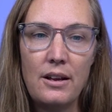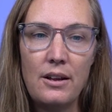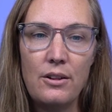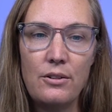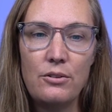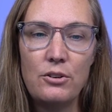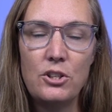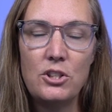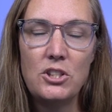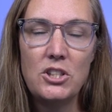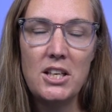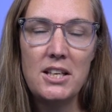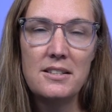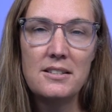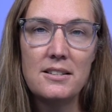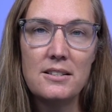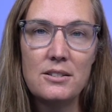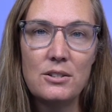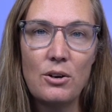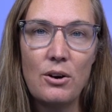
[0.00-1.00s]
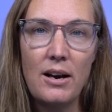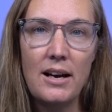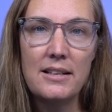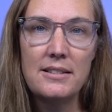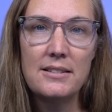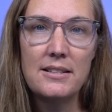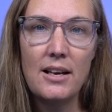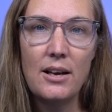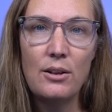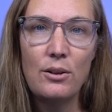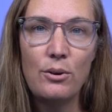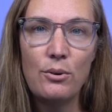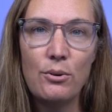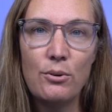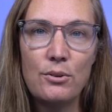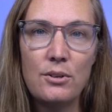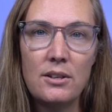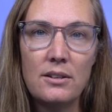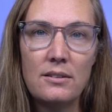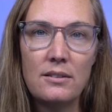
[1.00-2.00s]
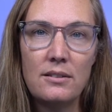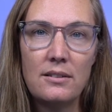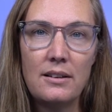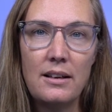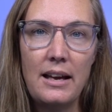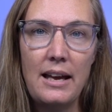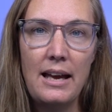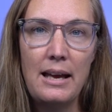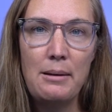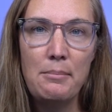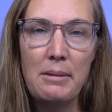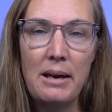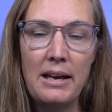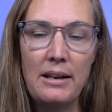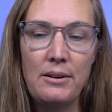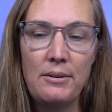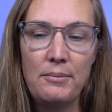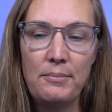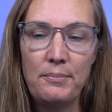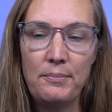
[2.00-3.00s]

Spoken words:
Through Jesus Christ our Lord. Amen.